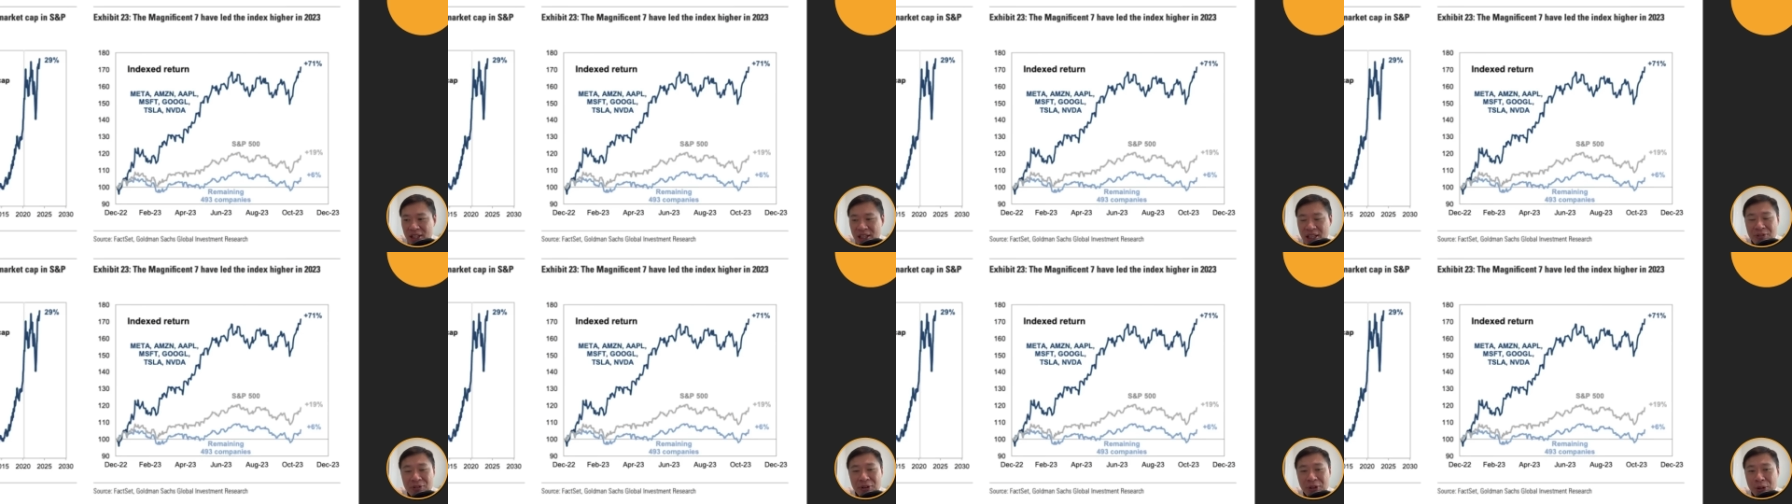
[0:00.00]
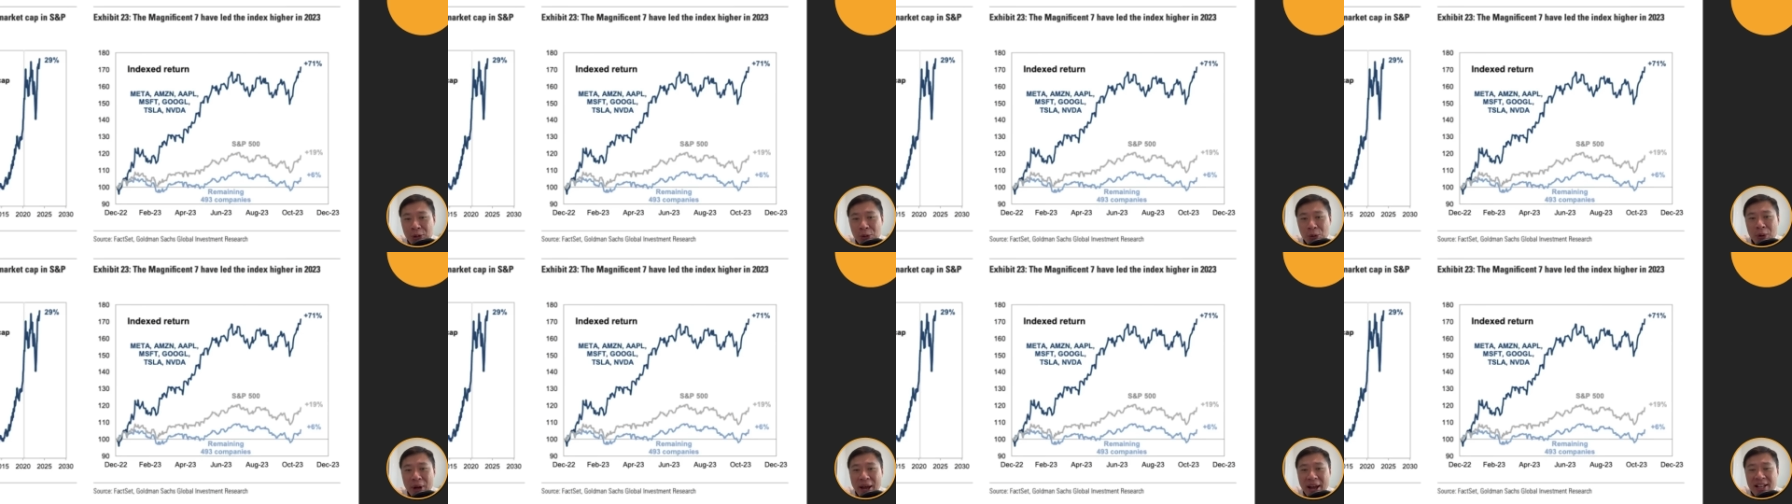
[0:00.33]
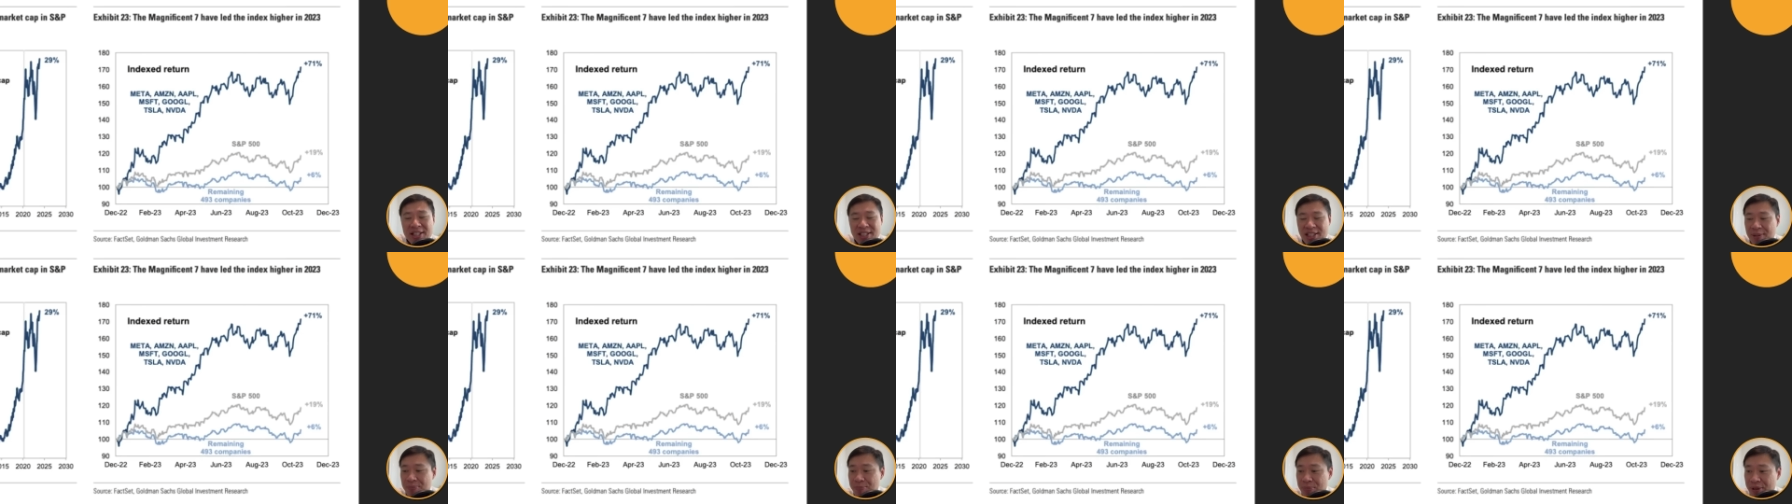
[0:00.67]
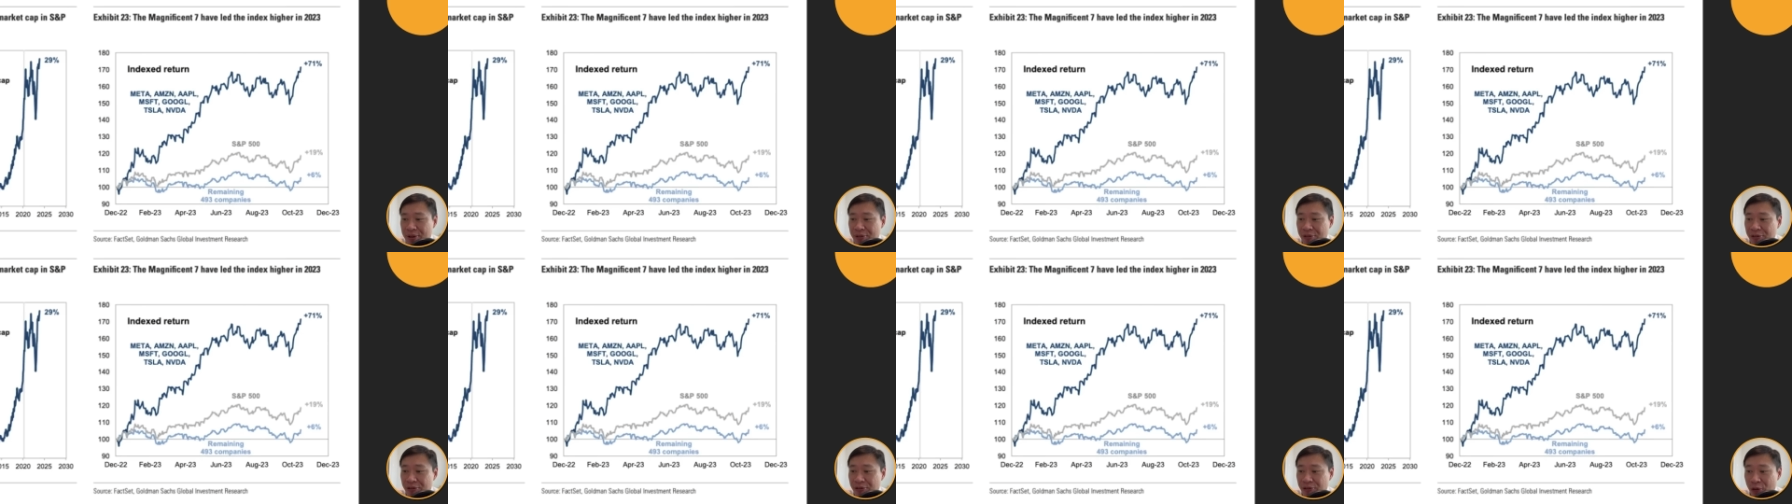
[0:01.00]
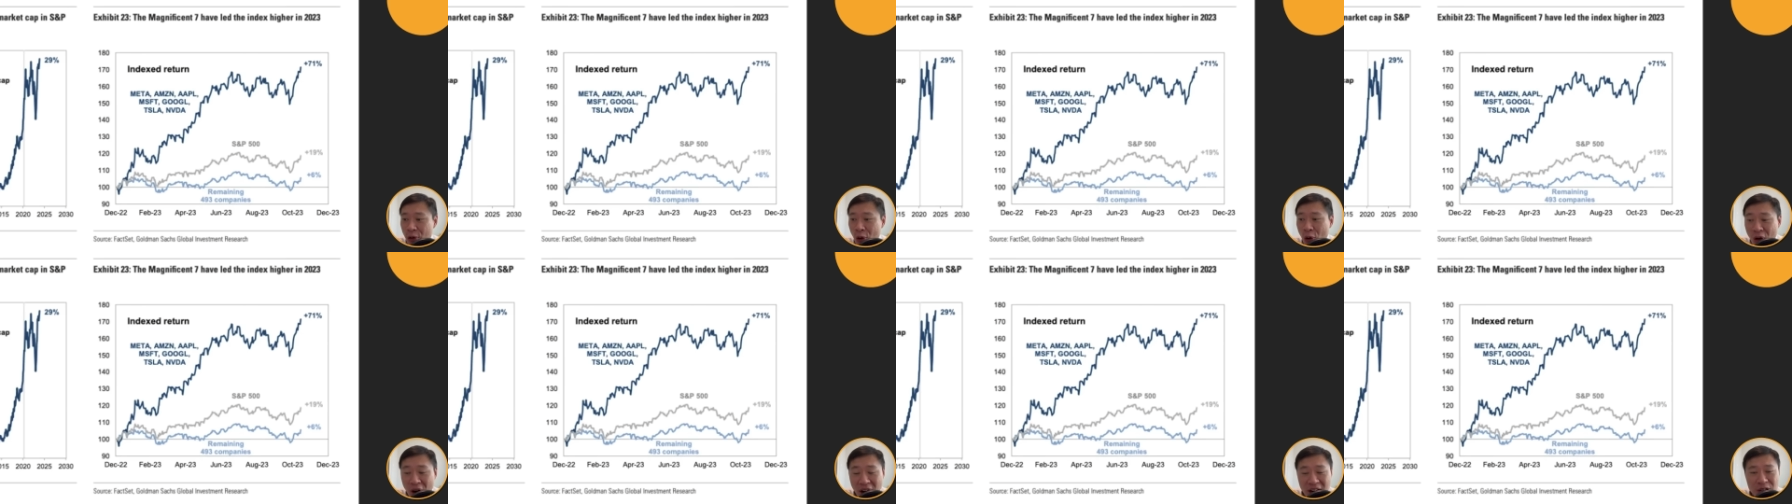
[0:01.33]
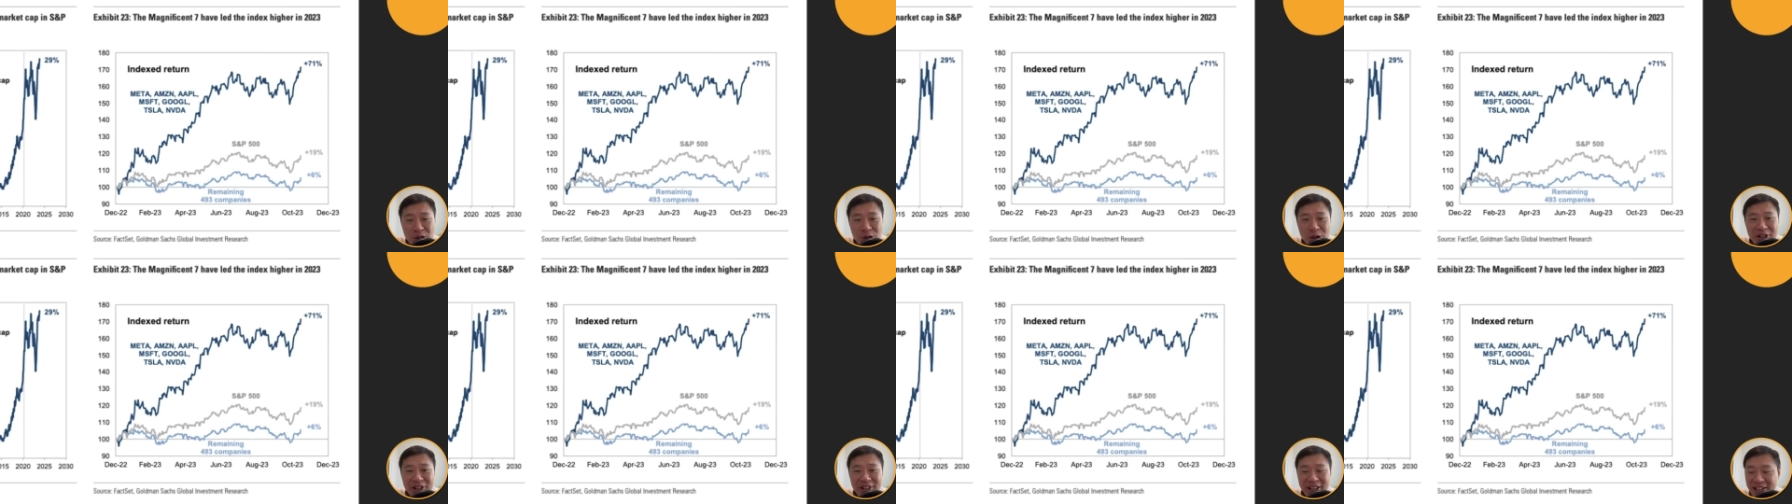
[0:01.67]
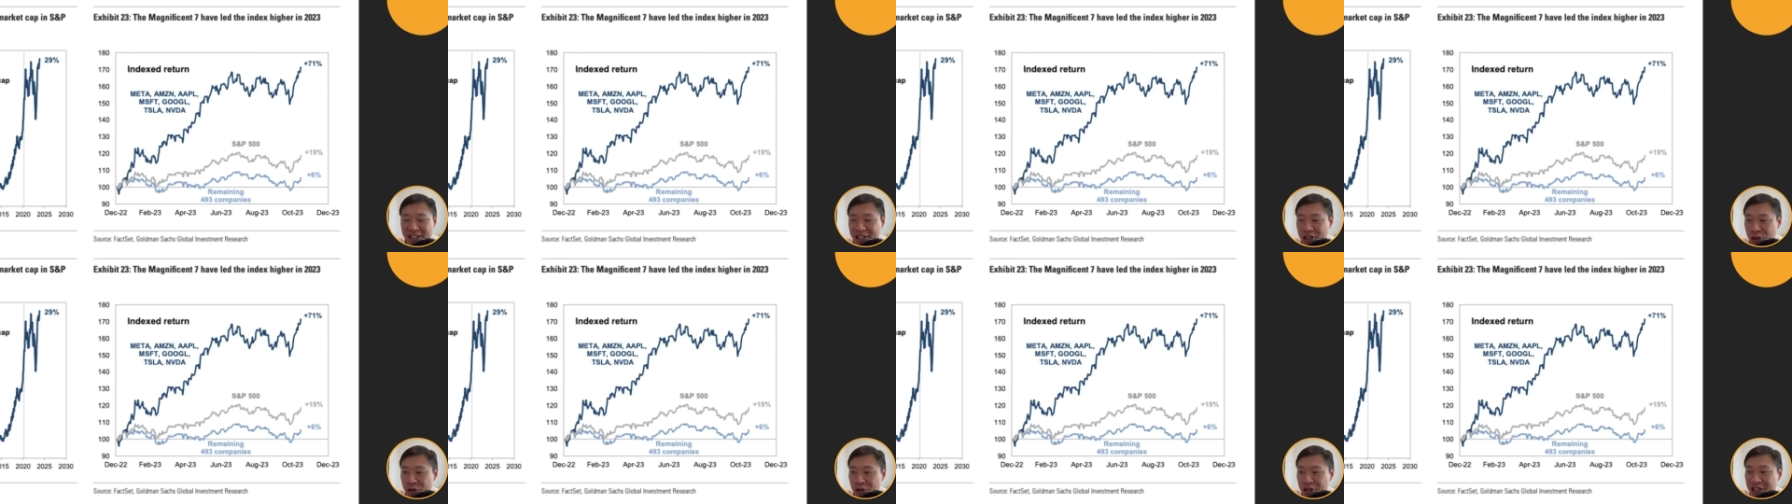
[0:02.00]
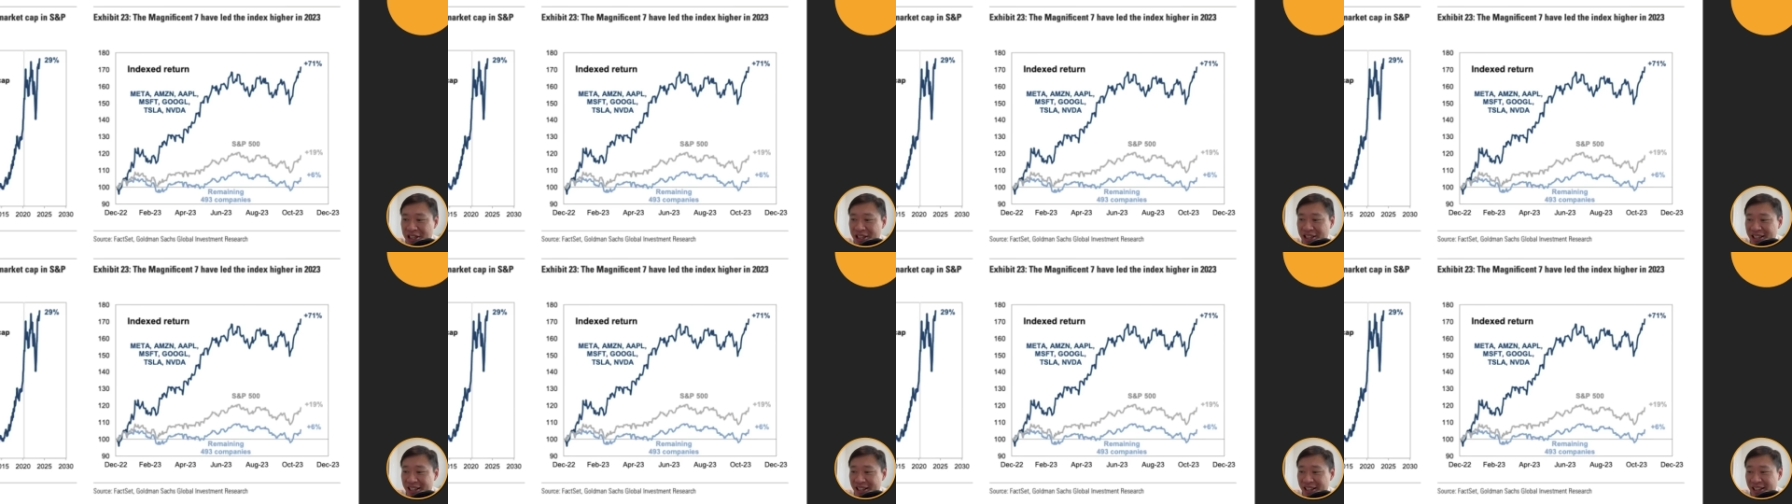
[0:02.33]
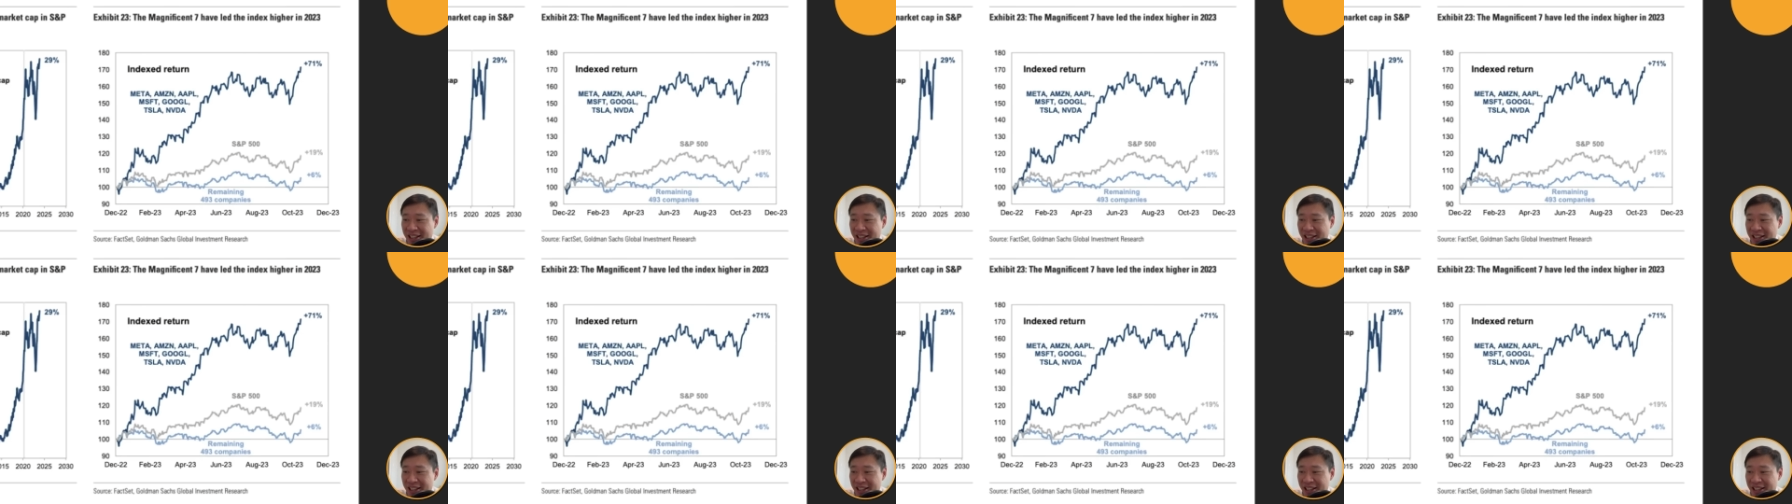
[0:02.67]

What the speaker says: even though S&P 493